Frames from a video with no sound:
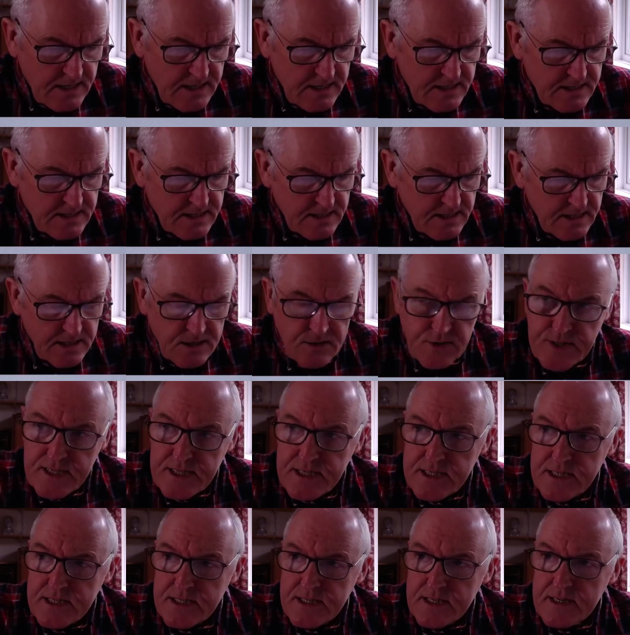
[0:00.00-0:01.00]
So
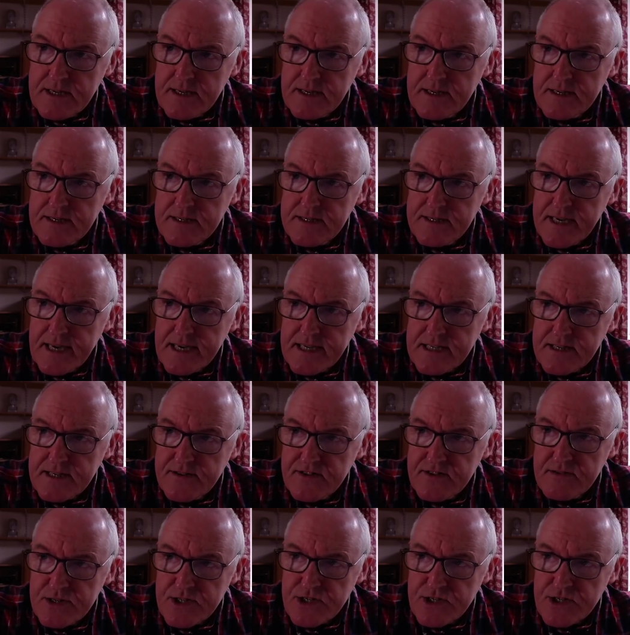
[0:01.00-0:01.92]
this is the data from